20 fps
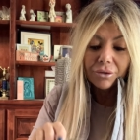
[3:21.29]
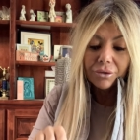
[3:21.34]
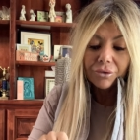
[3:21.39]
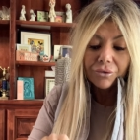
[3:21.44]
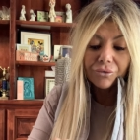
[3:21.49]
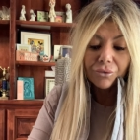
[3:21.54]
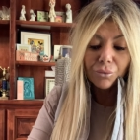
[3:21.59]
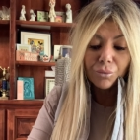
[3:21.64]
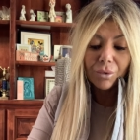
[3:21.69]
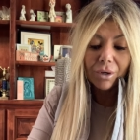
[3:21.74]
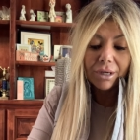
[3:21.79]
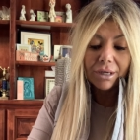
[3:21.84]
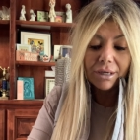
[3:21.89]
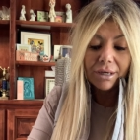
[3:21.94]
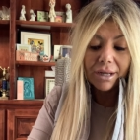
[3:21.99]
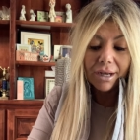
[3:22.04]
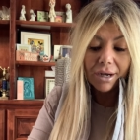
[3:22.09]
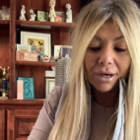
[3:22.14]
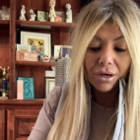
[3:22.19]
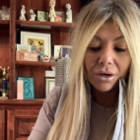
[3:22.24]
So right
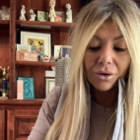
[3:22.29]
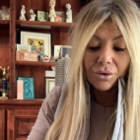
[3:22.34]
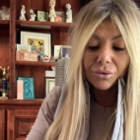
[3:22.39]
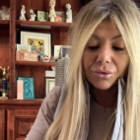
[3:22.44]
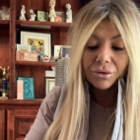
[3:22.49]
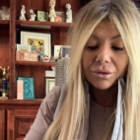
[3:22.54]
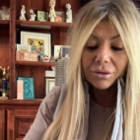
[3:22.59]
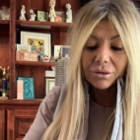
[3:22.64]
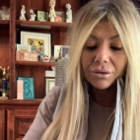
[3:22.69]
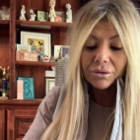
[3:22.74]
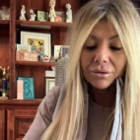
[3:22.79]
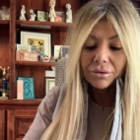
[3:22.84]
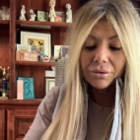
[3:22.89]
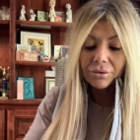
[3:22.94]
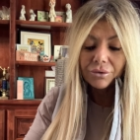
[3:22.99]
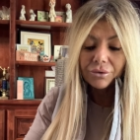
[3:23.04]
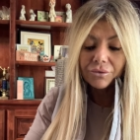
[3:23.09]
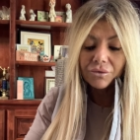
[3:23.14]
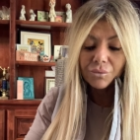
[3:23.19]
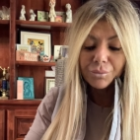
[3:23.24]
now,
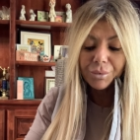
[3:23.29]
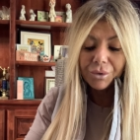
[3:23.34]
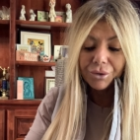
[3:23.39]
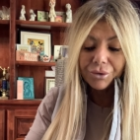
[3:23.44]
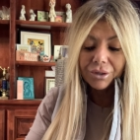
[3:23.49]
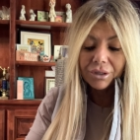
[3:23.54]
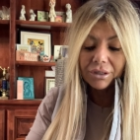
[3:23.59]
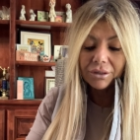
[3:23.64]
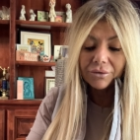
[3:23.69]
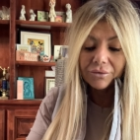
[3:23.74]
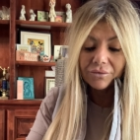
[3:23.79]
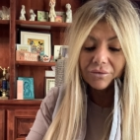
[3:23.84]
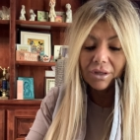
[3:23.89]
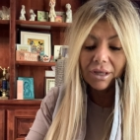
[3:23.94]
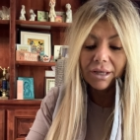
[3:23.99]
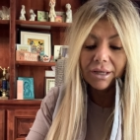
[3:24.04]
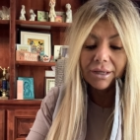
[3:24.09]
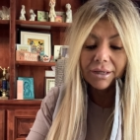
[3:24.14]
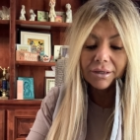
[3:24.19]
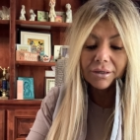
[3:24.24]
spirit is
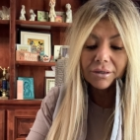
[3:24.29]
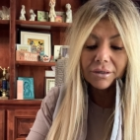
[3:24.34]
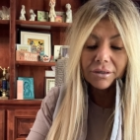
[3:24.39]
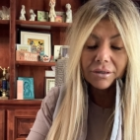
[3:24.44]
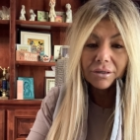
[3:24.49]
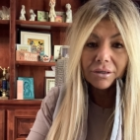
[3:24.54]
saying